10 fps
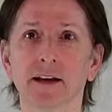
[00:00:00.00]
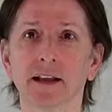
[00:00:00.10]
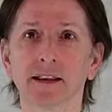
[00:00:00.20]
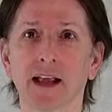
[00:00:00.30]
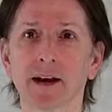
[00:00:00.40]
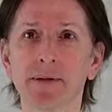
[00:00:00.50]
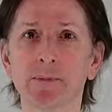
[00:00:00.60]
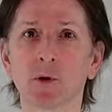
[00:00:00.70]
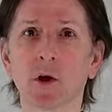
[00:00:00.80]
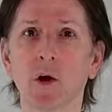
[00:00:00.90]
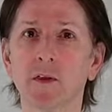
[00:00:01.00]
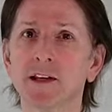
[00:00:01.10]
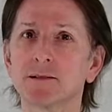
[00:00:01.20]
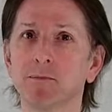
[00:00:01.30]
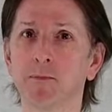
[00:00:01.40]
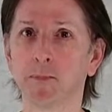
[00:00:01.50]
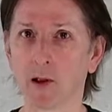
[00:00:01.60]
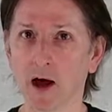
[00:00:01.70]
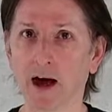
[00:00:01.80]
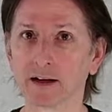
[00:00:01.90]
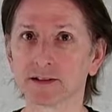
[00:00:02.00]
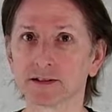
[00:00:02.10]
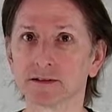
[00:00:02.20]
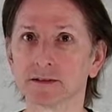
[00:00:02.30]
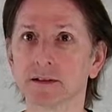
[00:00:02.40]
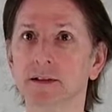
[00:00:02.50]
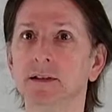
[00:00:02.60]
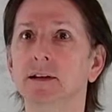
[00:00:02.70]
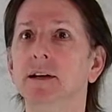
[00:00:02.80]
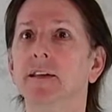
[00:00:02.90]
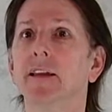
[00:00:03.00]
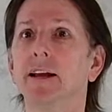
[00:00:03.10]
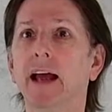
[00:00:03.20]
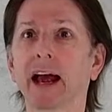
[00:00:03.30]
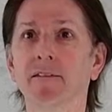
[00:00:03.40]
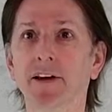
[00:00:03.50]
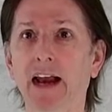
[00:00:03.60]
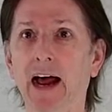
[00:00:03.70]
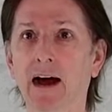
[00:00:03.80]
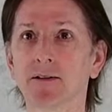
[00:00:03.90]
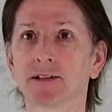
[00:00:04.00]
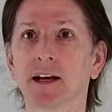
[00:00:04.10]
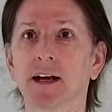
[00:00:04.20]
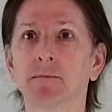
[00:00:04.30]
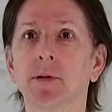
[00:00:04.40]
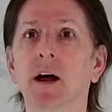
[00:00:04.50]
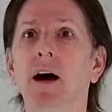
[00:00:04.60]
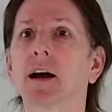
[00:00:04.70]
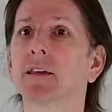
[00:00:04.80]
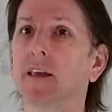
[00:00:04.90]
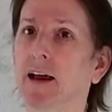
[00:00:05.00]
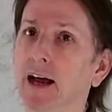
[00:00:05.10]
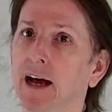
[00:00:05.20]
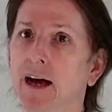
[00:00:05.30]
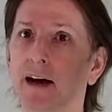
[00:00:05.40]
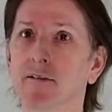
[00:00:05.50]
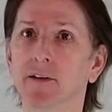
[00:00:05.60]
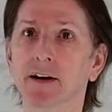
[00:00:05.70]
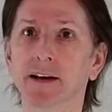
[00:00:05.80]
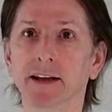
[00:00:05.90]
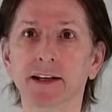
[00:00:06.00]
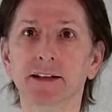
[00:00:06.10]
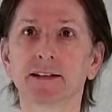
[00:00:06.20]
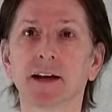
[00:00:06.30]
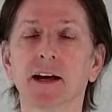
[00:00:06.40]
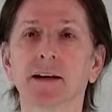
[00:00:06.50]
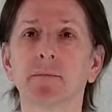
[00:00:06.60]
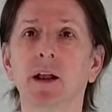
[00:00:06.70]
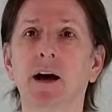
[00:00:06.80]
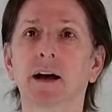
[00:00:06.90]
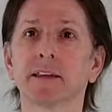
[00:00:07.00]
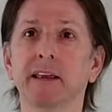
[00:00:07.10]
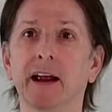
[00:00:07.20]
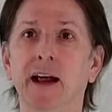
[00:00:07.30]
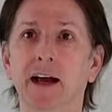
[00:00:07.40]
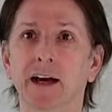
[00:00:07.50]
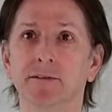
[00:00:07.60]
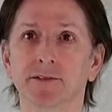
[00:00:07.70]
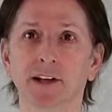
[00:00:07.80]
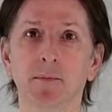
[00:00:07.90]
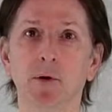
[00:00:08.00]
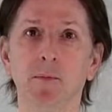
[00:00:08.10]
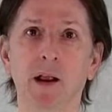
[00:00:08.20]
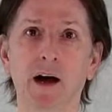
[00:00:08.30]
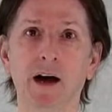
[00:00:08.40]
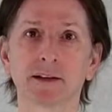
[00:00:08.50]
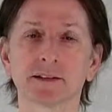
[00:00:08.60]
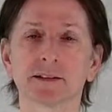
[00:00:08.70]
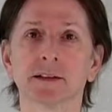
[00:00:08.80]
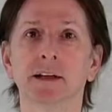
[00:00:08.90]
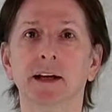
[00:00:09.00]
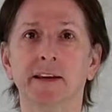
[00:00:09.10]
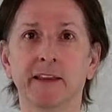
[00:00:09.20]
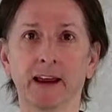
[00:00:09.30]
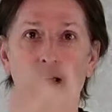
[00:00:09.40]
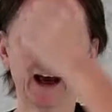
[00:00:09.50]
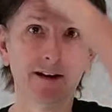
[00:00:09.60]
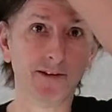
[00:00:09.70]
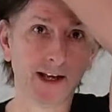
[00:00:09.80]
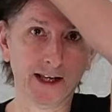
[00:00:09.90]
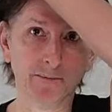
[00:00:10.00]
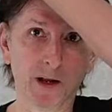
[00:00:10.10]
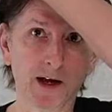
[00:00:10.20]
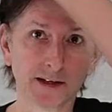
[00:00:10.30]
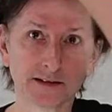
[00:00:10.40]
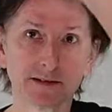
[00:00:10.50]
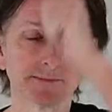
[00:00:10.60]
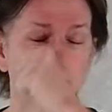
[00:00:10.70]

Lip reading: A lot of people call these blocks. They have an outside block, they have an inside block, they have double blocks, they have head blocks.